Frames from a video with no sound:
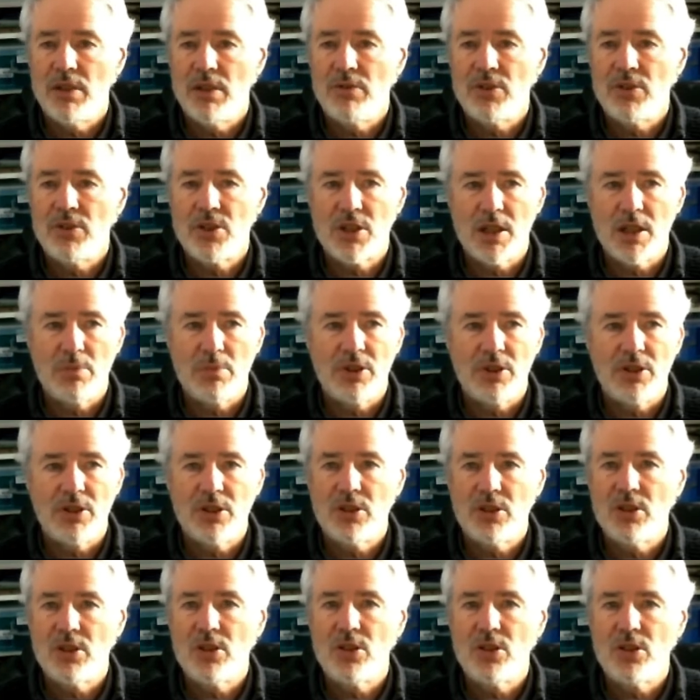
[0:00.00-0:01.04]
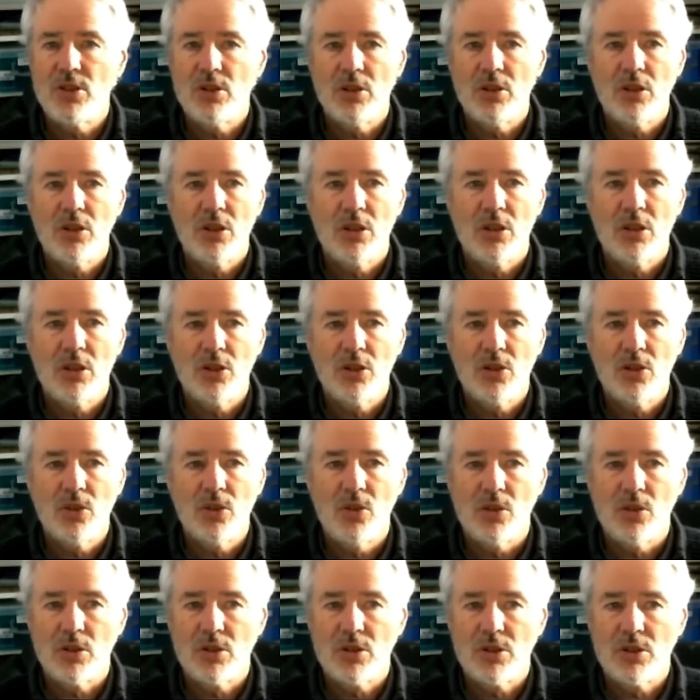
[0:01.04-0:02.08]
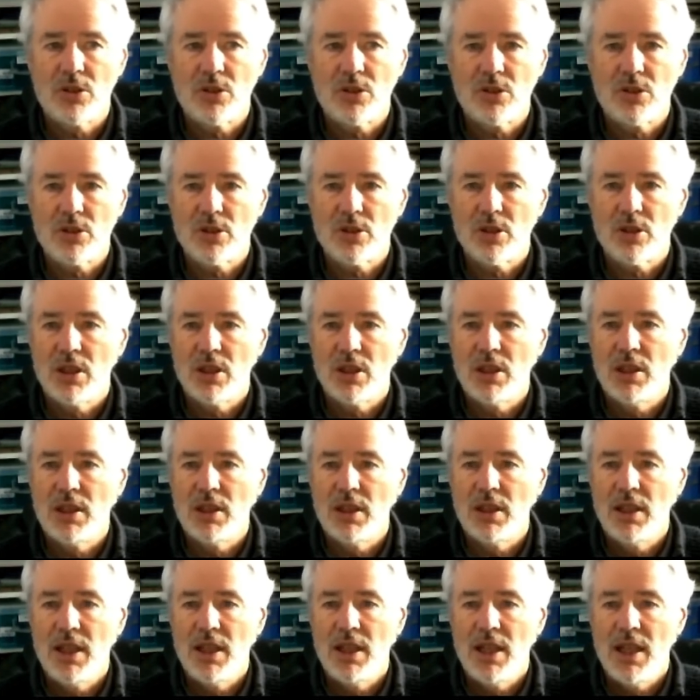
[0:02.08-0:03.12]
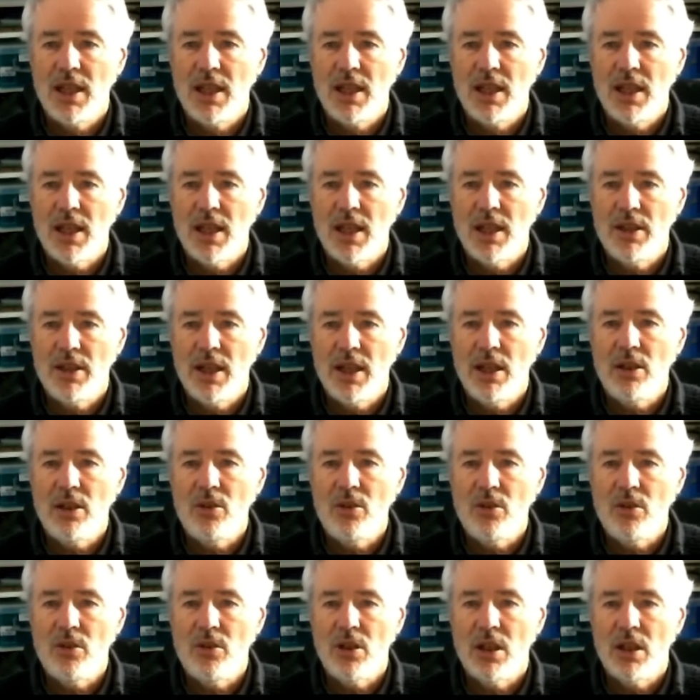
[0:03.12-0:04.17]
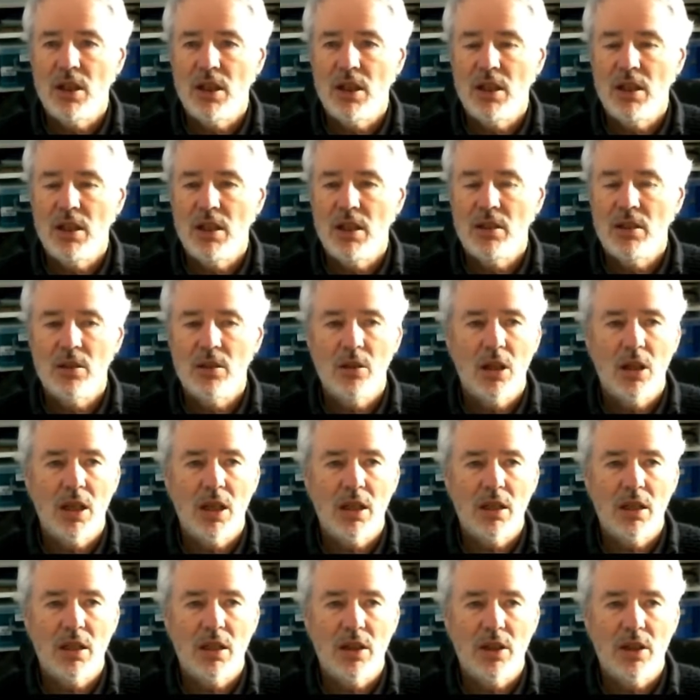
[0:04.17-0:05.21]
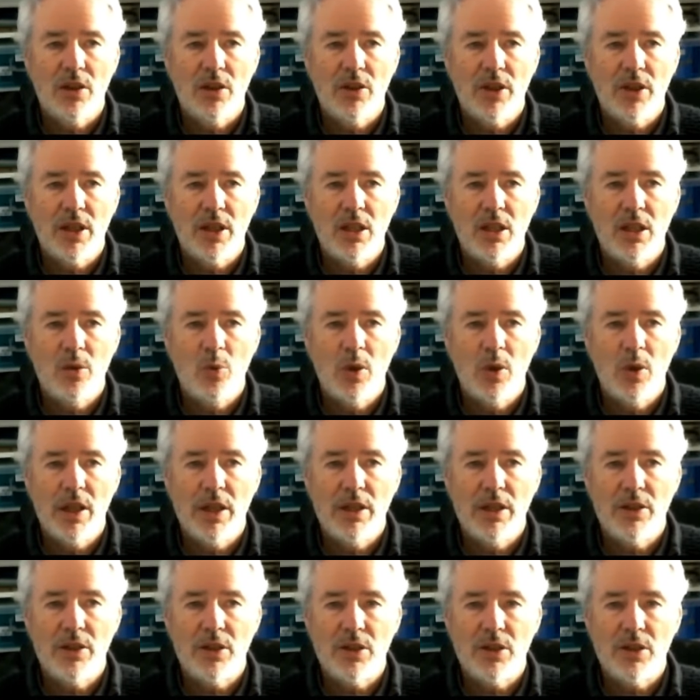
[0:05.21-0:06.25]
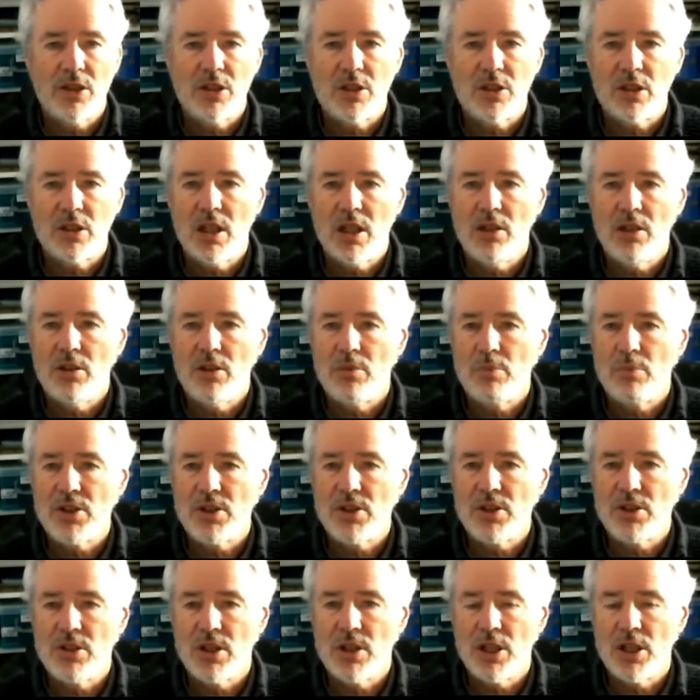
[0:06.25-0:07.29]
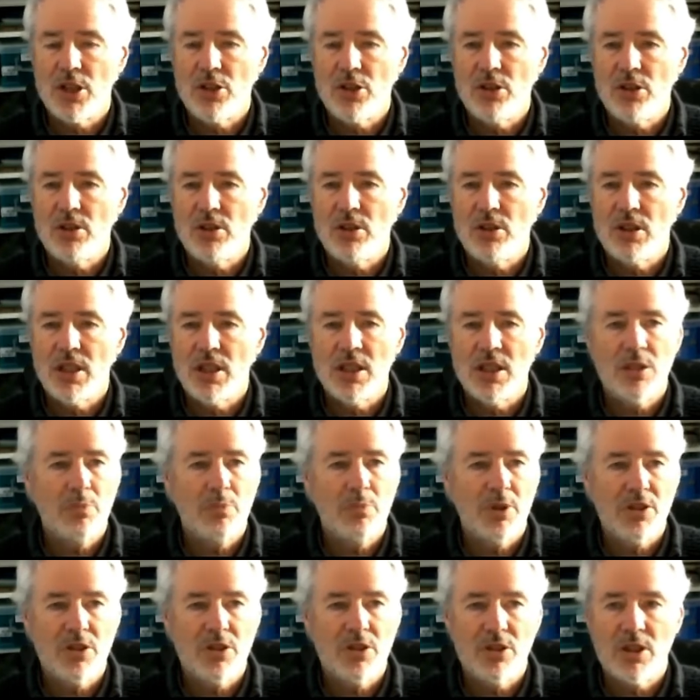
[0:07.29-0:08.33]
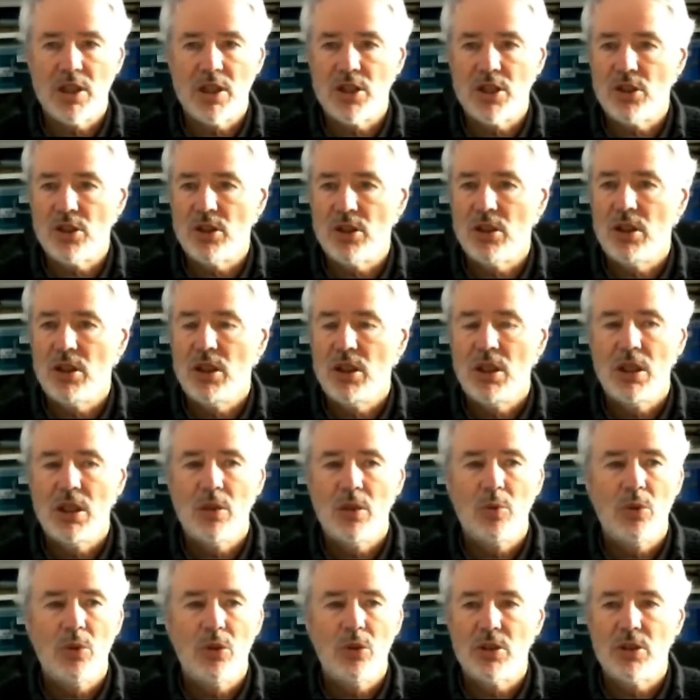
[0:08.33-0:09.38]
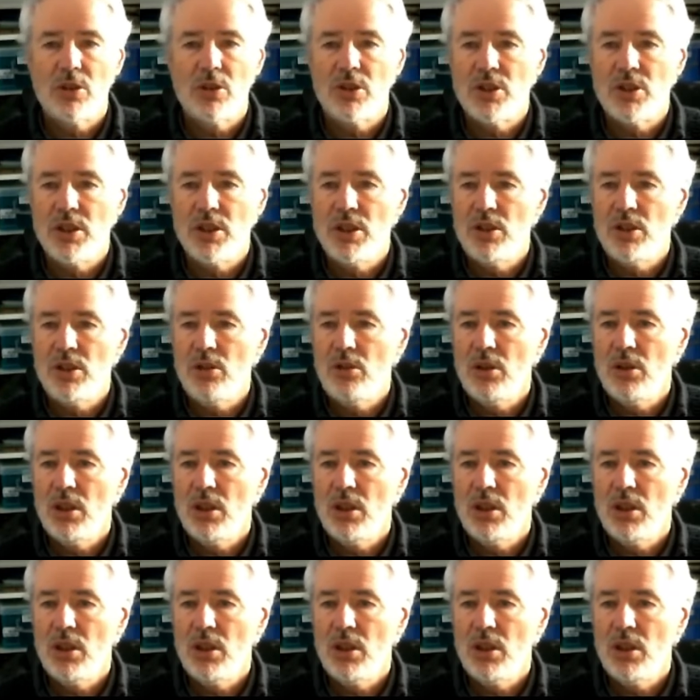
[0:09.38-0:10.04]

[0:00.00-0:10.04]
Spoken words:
separate talks. And now the way that this current presentation, today's presentation, will continue.